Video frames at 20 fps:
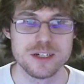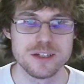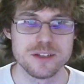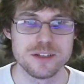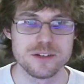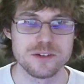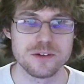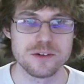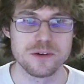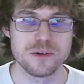
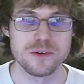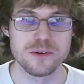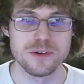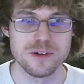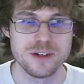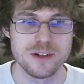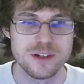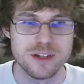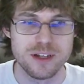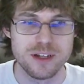so
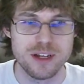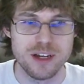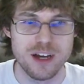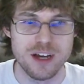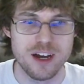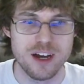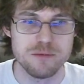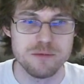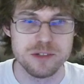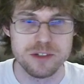
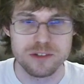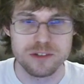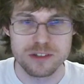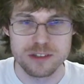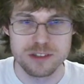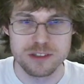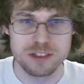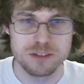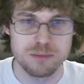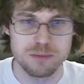I've been using
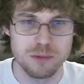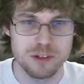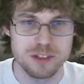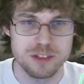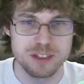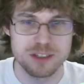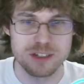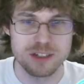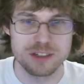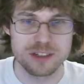this
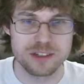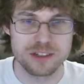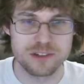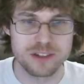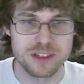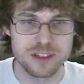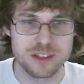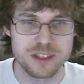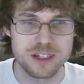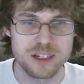multi-touch
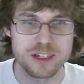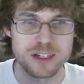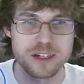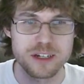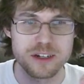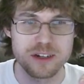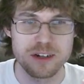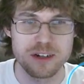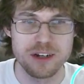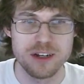screen thing
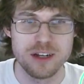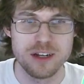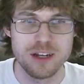here,